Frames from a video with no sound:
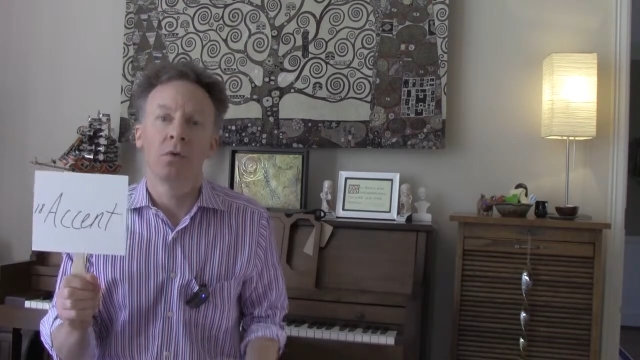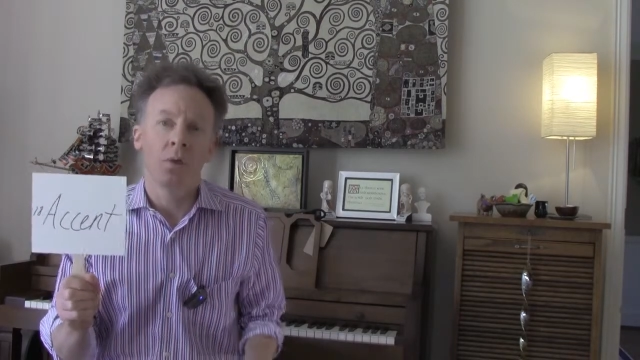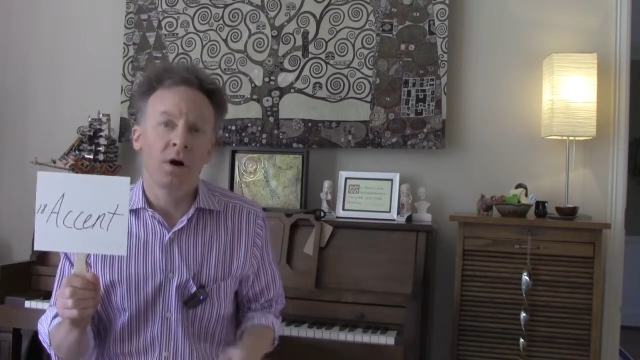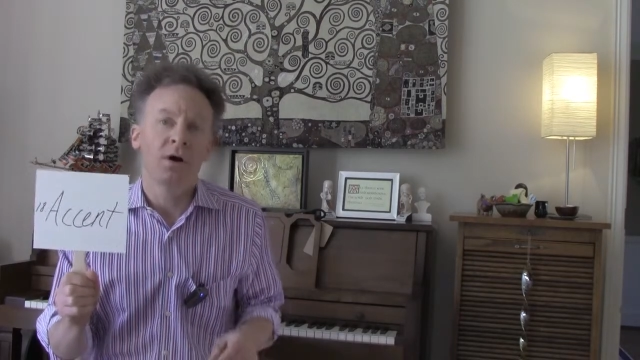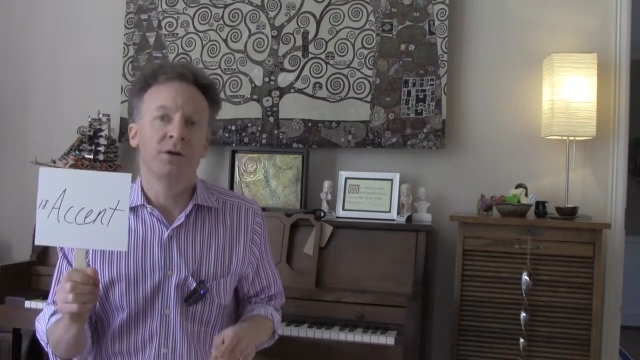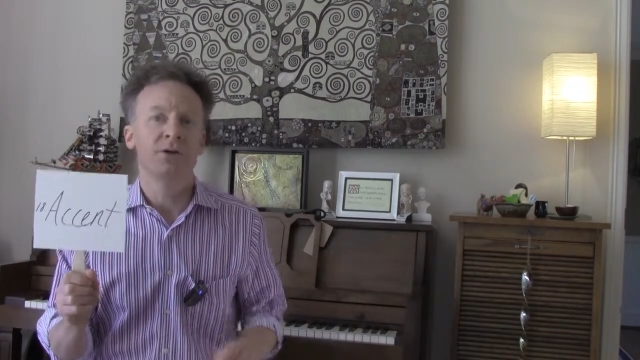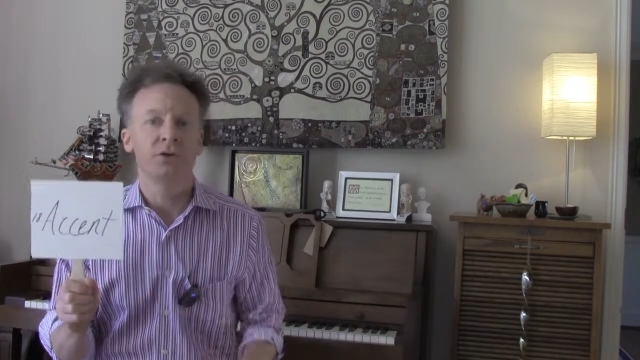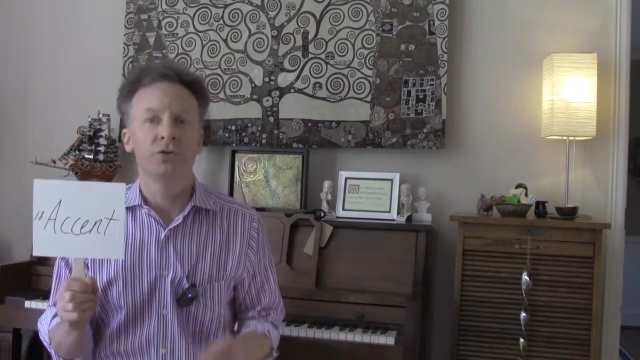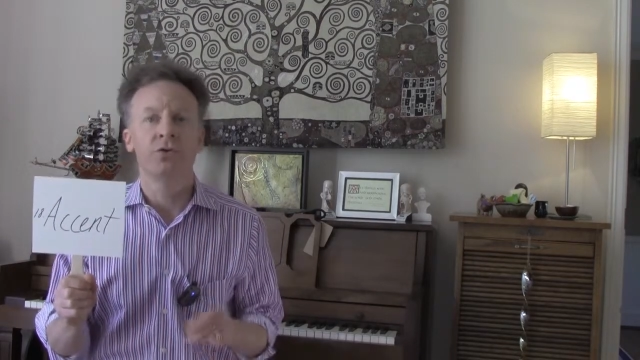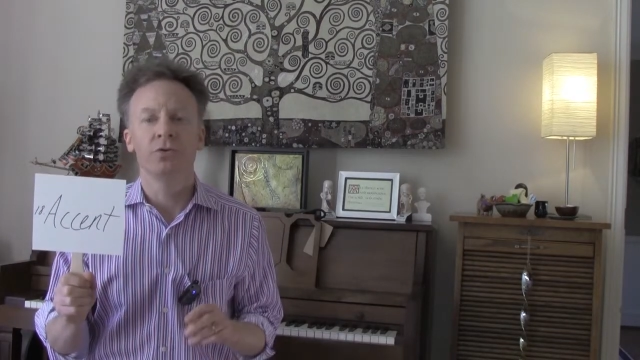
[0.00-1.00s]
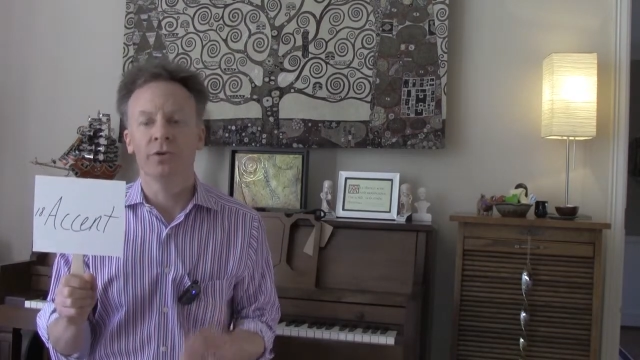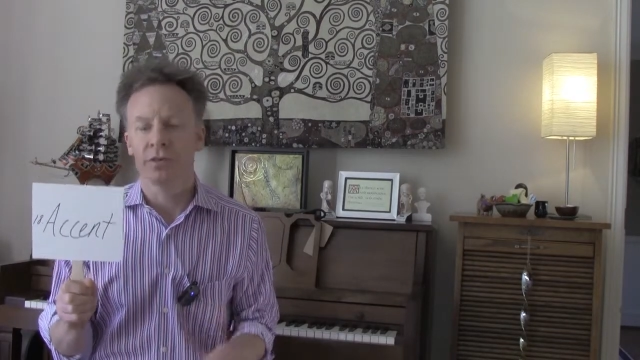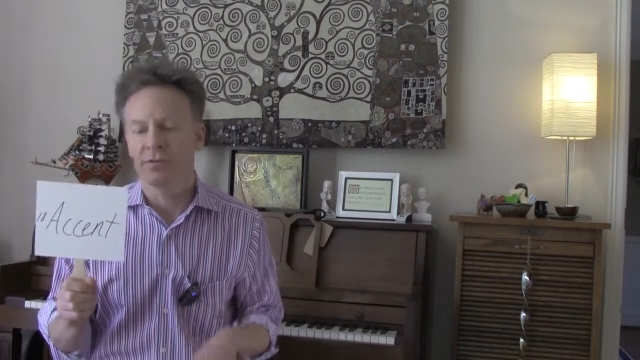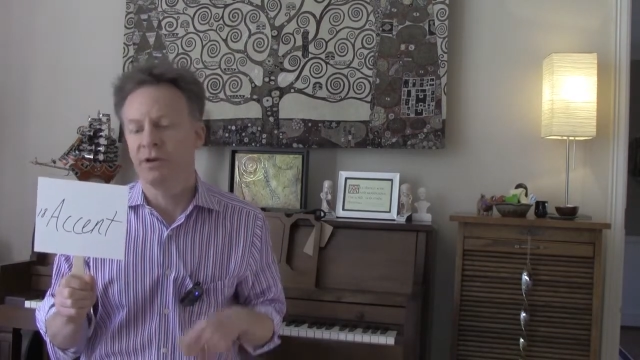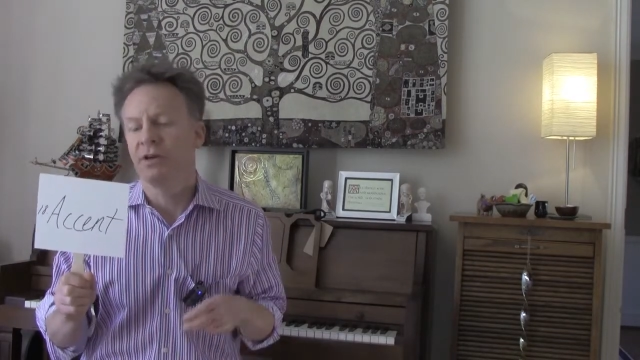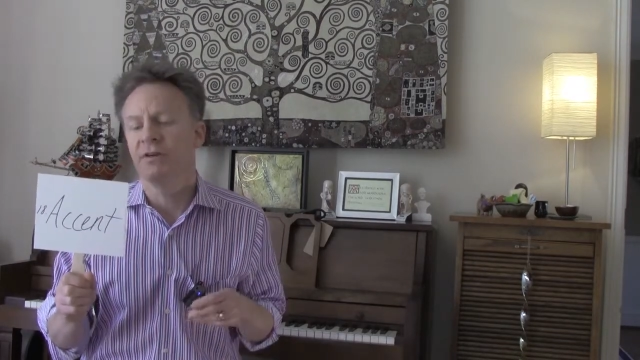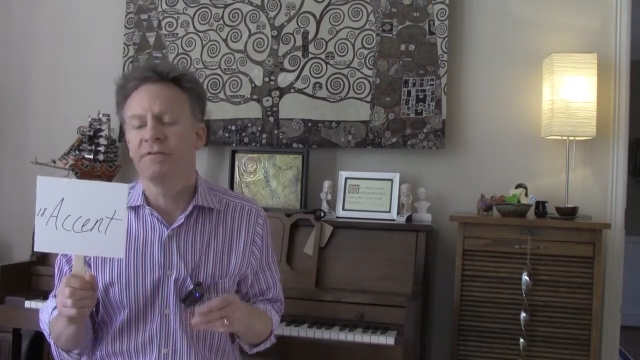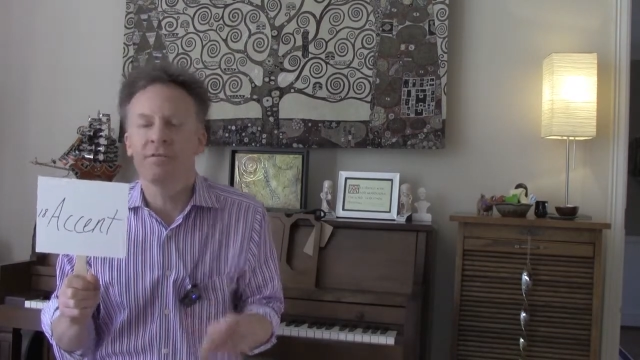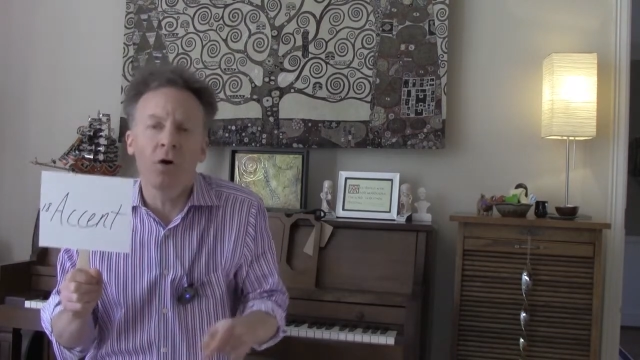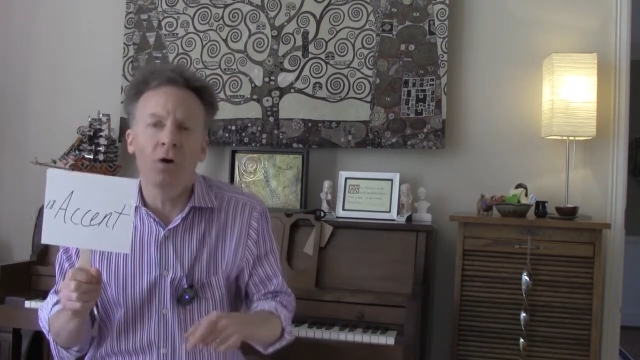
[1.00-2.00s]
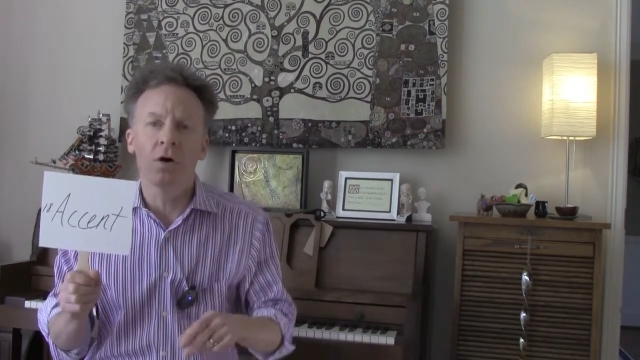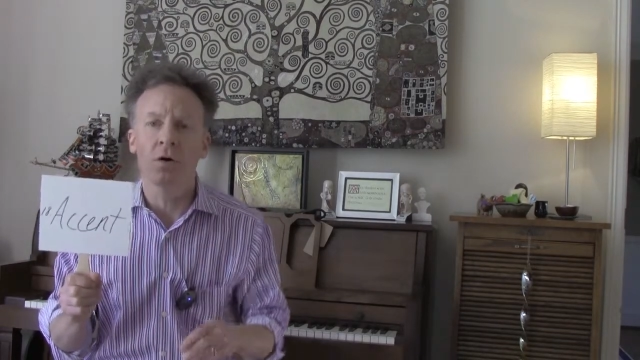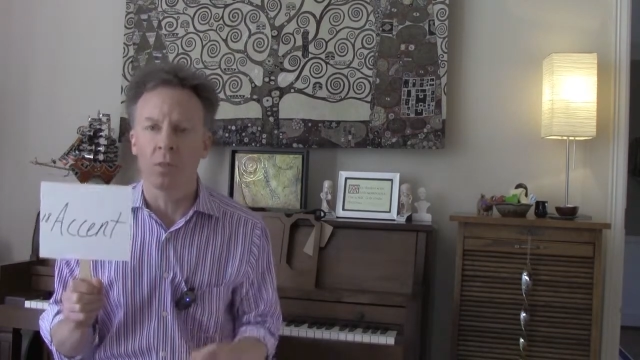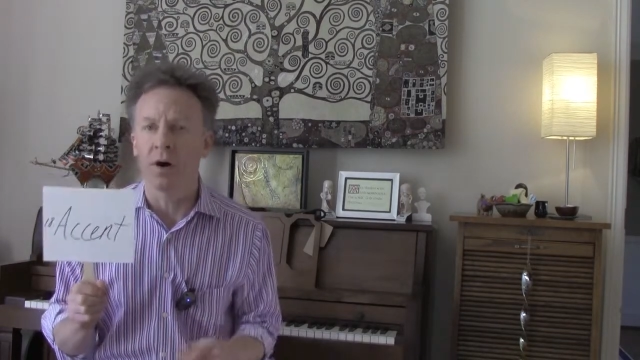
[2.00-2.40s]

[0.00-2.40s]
1, 2, 3, 4,